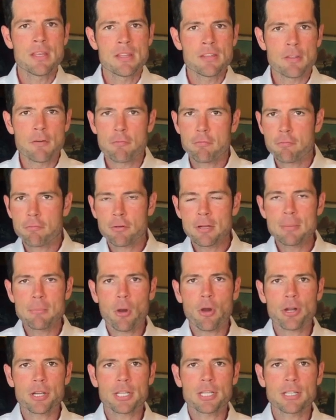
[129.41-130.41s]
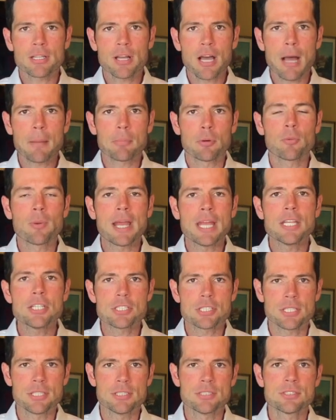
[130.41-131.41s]
The free market
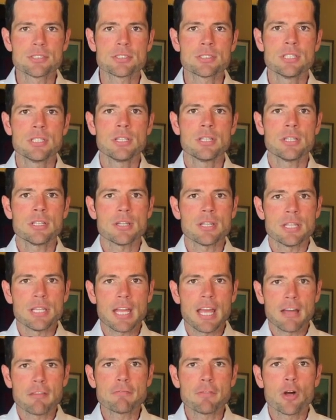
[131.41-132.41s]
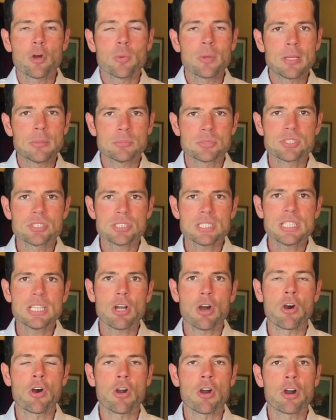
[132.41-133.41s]
operations, the FOMC
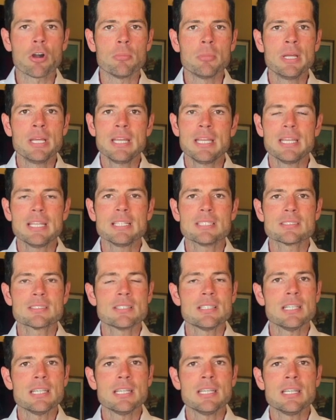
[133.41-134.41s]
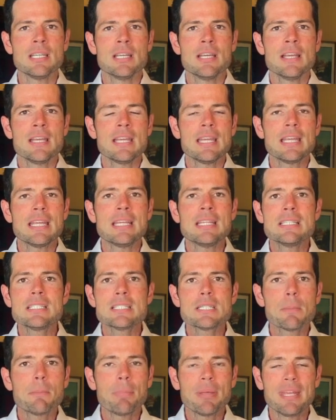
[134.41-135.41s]
arm, is the
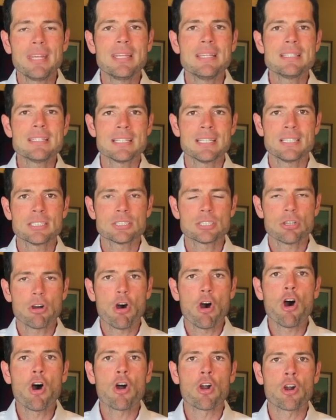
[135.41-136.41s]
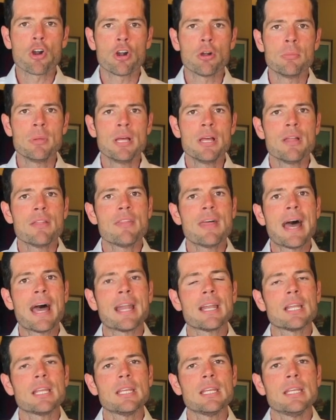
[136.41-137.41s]
independent arm
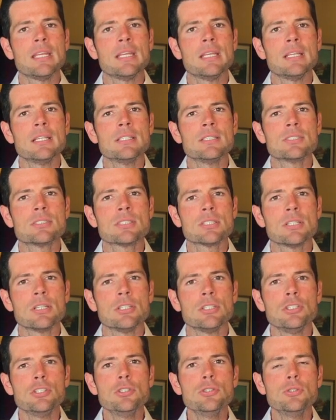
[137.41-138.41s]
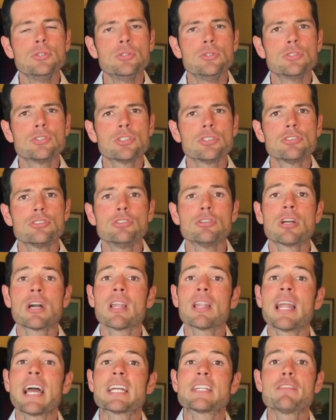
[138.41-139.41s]
that is used to
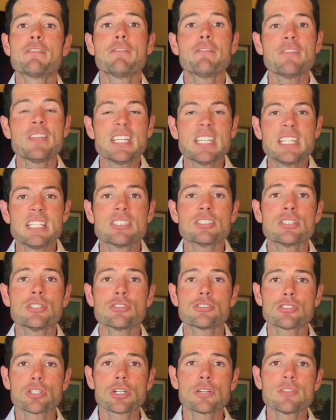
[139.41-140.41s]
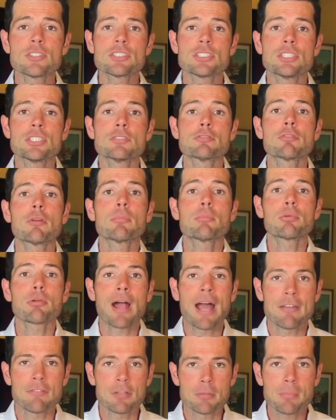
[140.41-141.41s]
collect fees and services from
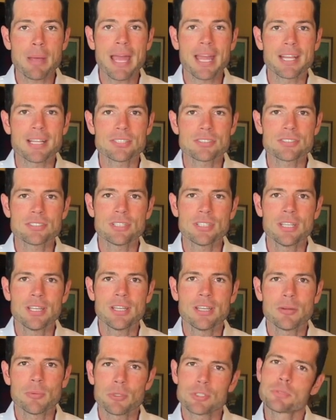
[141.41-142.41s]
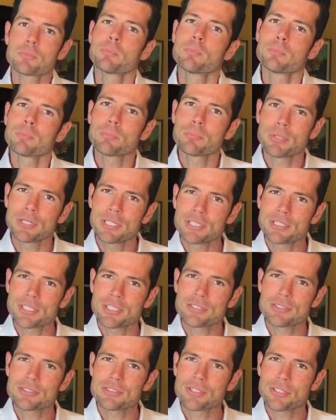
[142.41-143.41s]
private banks. Which brings
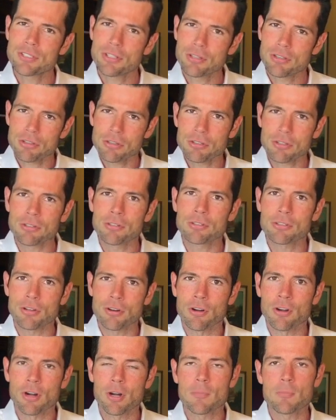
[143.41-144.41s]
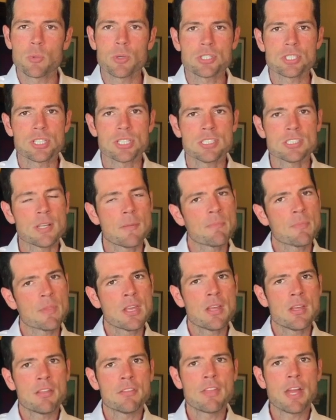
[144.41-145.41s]
us to the third arm, which is
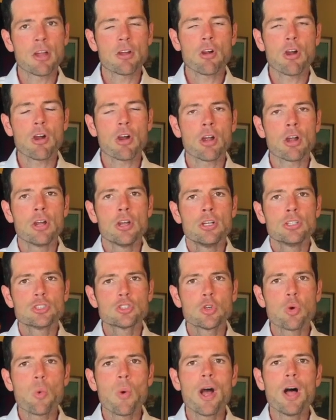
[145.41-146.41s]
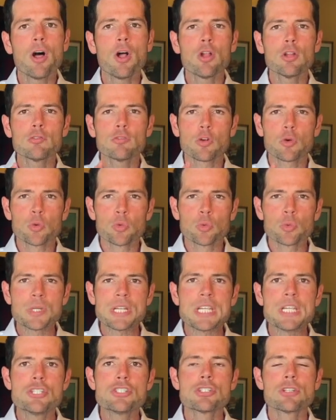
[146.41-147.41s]
there are 12
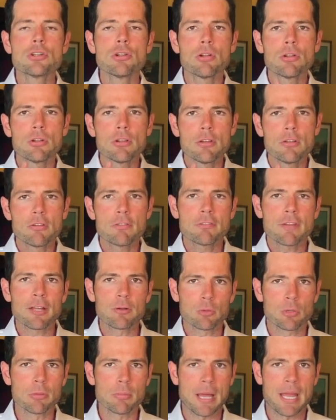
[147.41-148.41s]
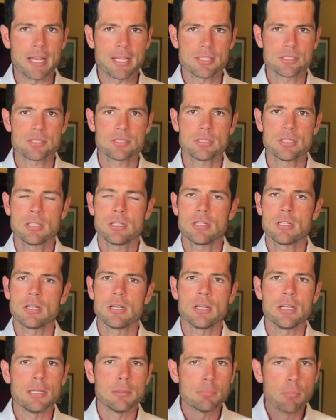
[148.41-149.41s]
regional federal banks
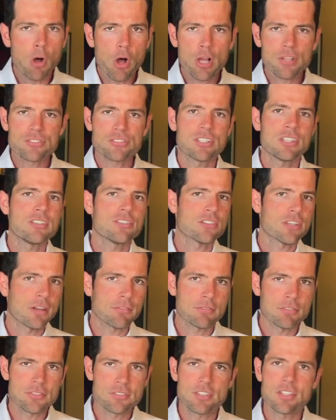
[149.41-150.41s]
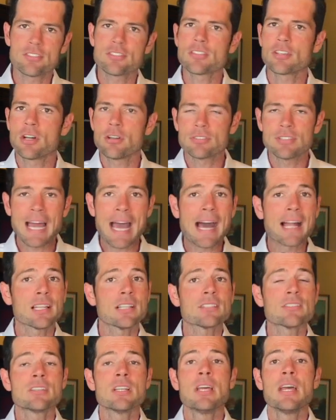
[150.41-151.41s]
in Boston, San Francisco,
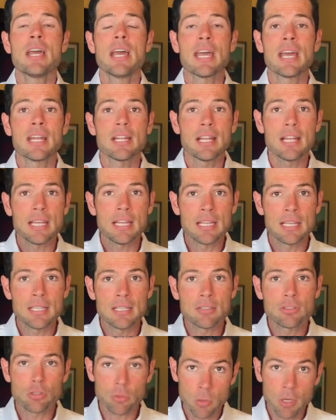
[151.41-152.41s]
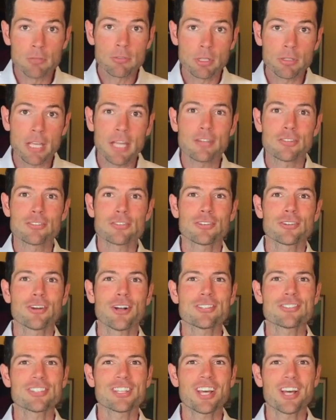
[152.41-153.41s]
Dallas, and in 12 locations
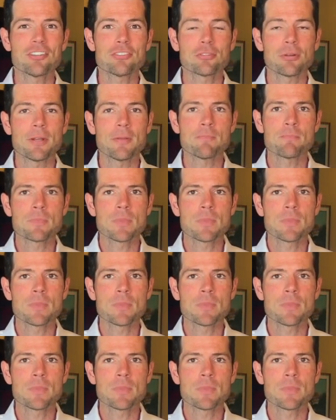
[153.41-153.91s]
across the country.